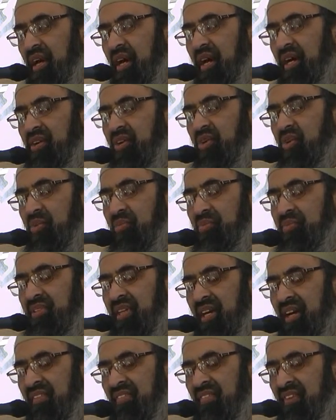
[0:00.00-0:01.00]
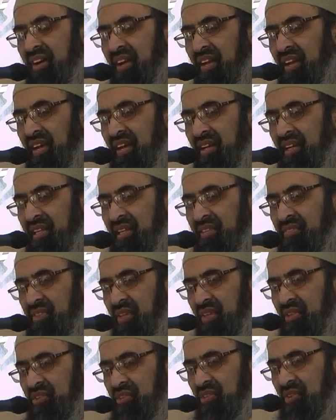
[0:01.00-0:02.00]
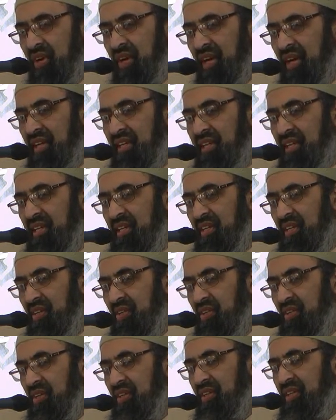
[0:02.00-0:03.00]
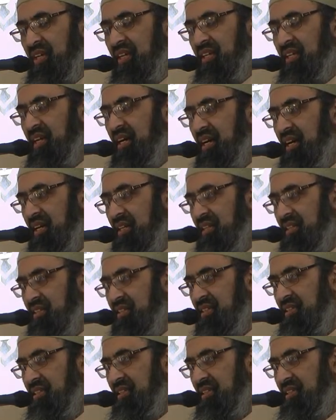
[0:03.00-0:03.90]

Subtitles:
And whomsoever Allah leaves astray, none can guide.